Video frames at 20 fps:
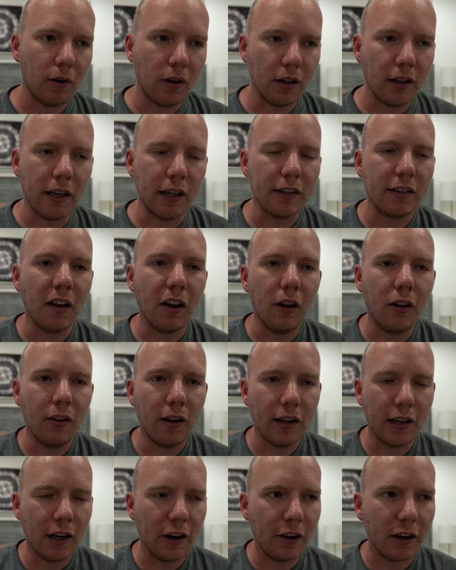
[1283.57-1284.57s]
I didn't tell
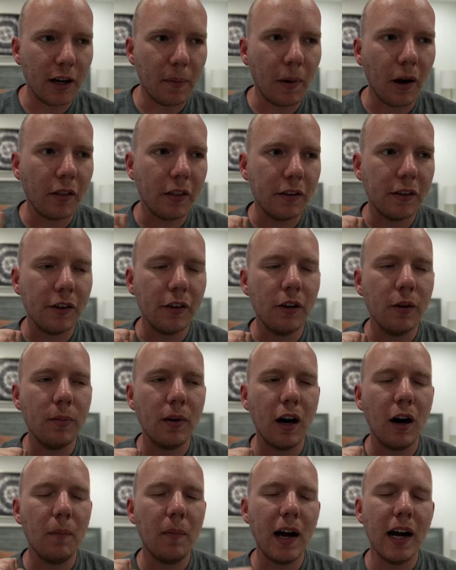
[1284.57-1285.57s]
Eric about the tube,
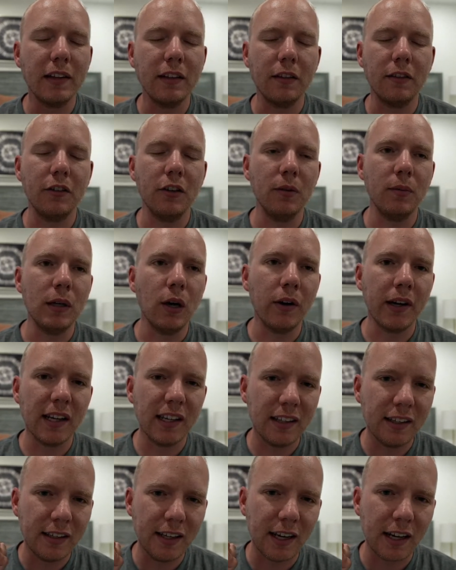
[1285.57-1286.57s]
how bad the tube going
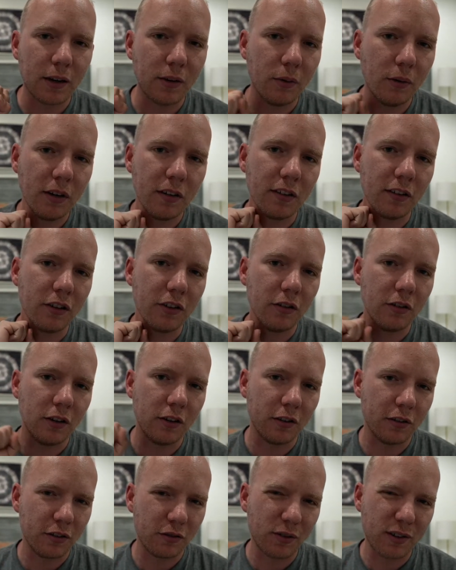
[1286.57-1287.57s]
in the neck was, it
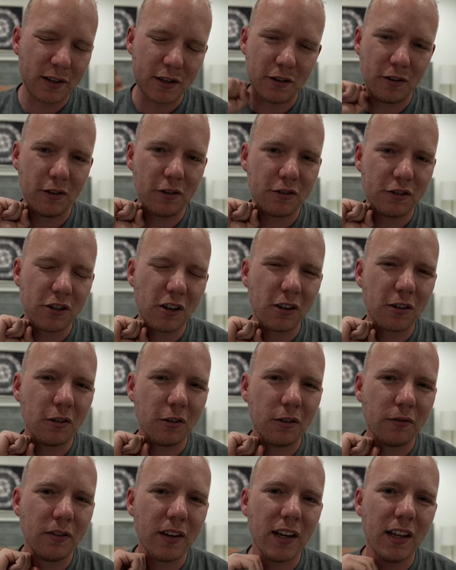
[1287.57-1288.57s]
goes straight into your
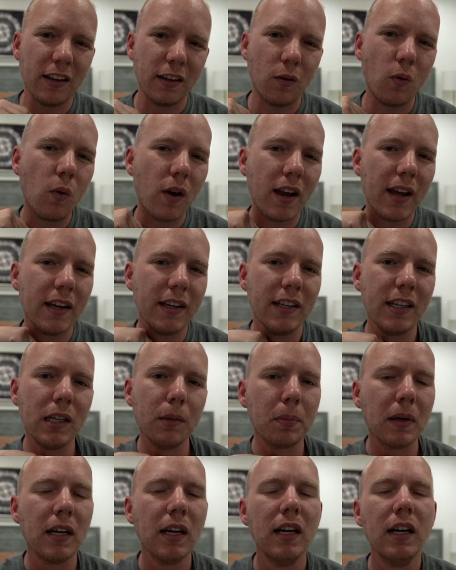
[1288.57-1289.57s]
jugular vein, like way deep.